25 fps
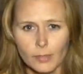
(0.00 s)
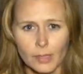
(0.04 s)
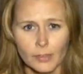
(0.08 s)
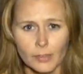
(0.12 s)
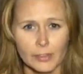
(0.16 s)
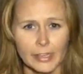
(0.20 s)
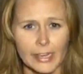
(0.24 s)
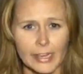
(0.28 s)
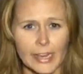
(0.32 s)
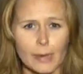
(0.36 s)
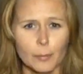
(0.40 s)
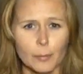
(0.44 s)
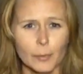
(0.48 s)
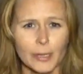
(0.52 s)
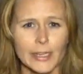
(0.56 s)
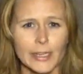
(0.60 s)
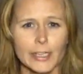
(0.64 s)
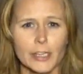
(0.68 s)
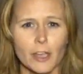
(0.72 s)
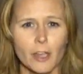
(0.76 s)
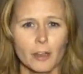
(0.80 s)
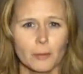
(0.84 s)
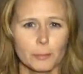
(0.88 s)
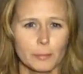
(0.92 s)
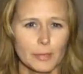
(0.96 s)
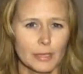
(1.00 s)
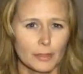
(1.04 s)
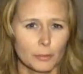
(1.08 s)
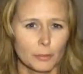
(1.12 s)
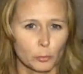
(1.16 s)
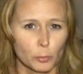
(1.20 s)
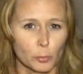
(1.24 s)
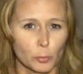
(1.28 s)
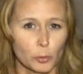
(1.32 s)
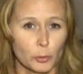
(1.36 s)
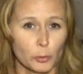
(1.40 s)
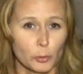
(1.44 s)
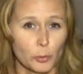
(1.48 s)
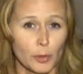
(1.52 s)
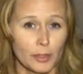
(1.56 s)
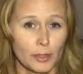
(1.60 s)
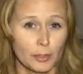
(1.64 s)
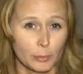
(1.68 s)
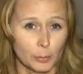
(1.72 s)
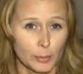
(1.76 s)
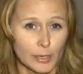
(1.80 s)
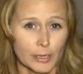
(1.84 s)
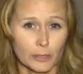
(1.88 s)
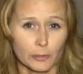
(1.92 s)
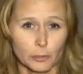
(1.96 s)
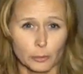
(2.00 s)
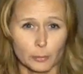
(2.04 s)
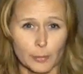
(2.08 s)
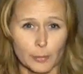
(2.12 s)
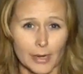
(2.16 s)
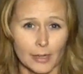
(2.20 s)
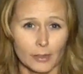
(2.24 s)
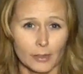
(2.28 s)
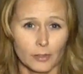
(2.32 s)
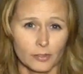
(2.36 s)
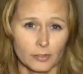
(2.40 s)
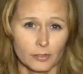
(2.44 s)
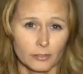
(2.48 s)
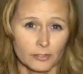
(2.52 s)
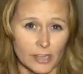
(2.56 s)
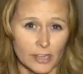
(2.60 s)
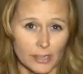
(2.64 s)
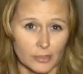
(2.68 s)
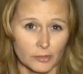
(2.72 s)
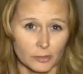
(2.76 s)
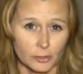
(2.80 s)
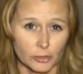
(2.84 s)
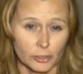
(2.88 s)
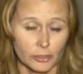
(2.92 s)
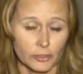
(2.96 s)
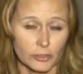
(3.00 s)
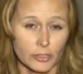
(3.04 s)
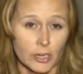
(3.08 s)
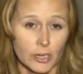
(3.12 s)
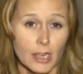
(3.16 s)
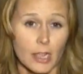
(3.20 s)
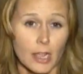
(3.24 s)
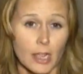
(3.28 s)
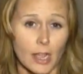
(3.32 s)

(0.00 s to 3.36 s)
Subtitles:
the Camry had gotten me through 300 miles of desert.